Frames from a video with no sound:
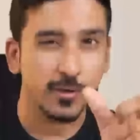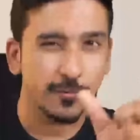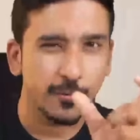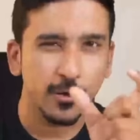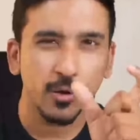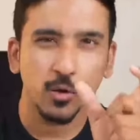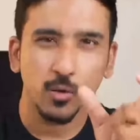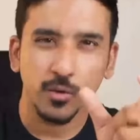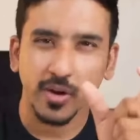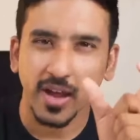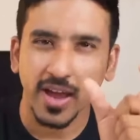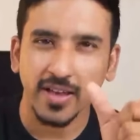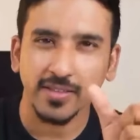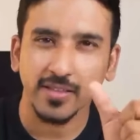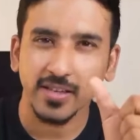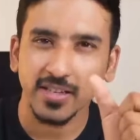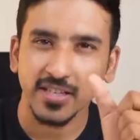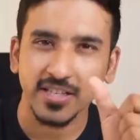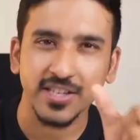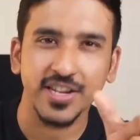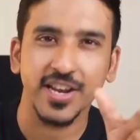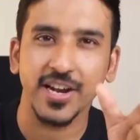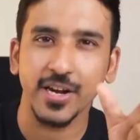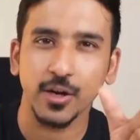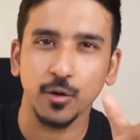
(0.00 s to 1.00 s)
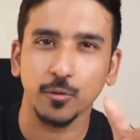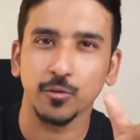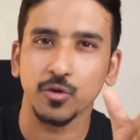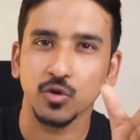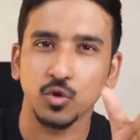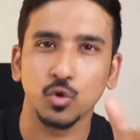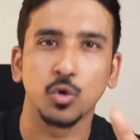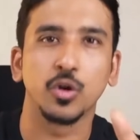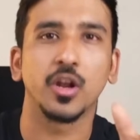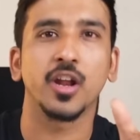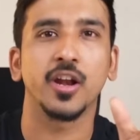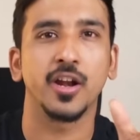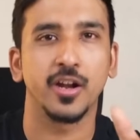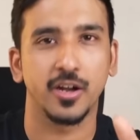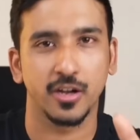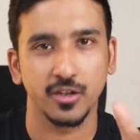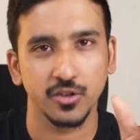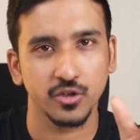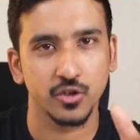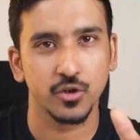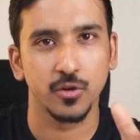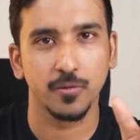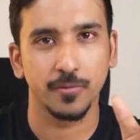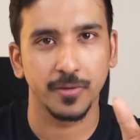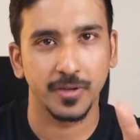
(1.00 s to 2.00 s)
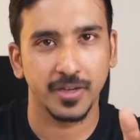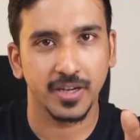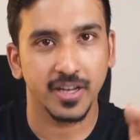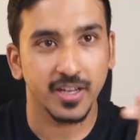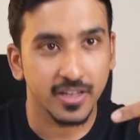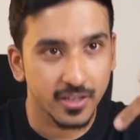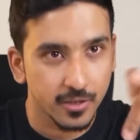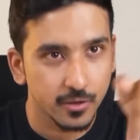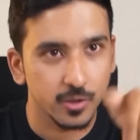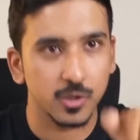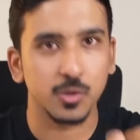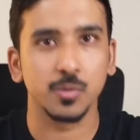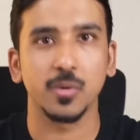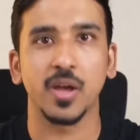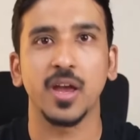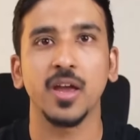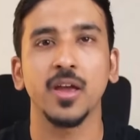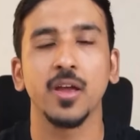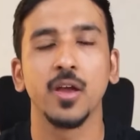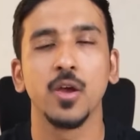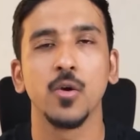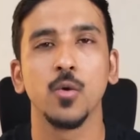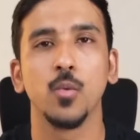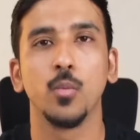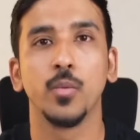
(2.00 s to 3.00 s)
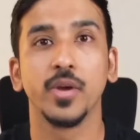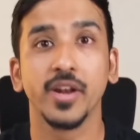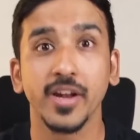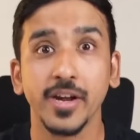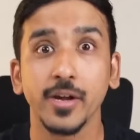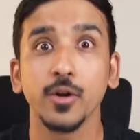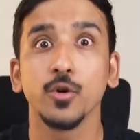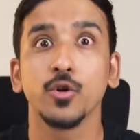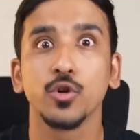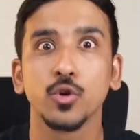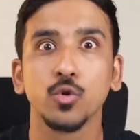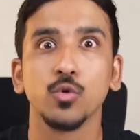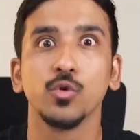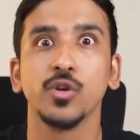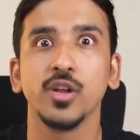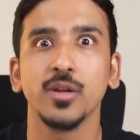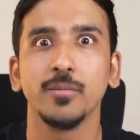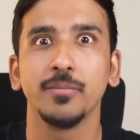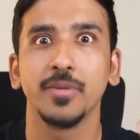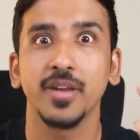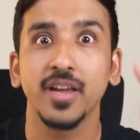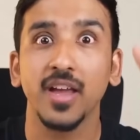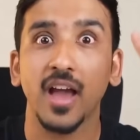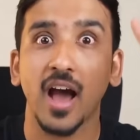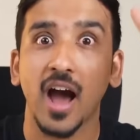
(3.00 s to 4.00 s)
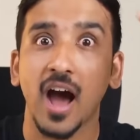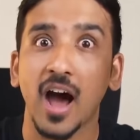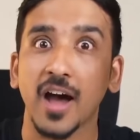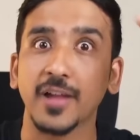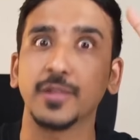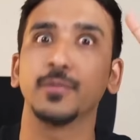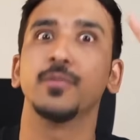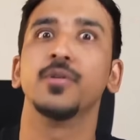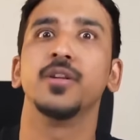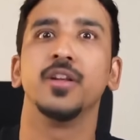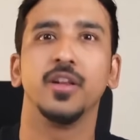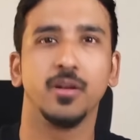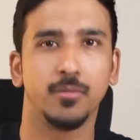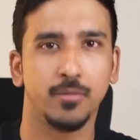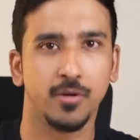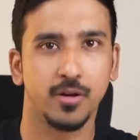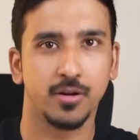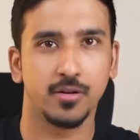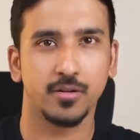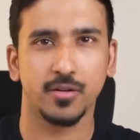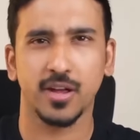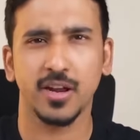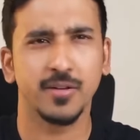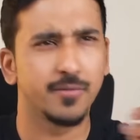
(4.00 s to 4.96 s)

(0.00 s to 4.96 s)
So if you look at the state of the solar industry of India, here's where we need to truly be Atmanirbhar.